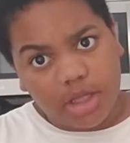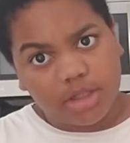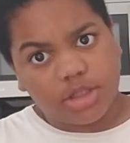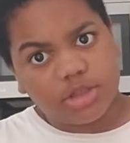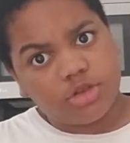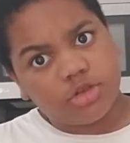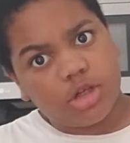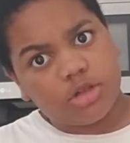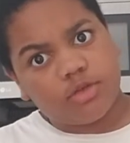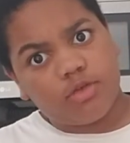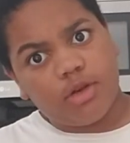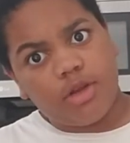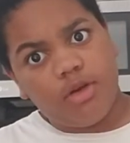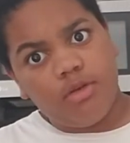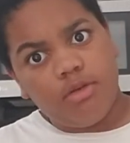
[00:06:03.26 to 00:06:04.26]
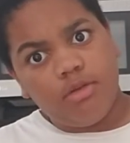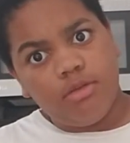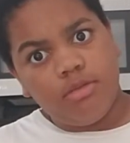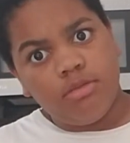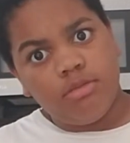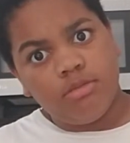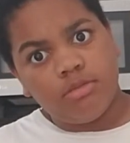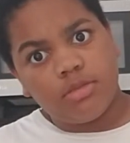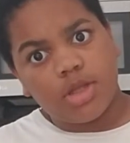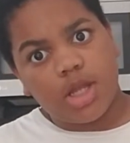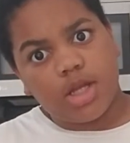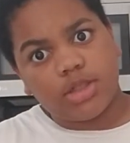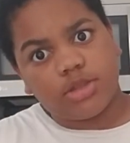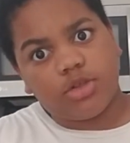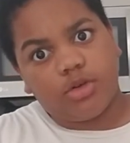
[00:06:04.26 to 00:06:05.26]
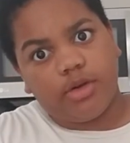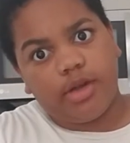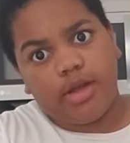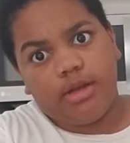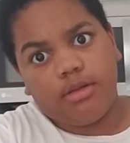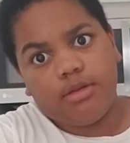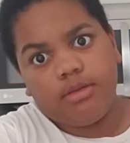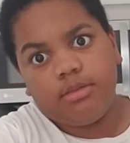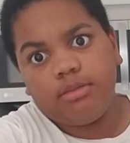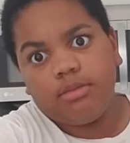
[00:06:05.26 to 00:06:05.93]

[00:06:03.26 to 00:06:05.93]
made this just for you. Now enjoy it.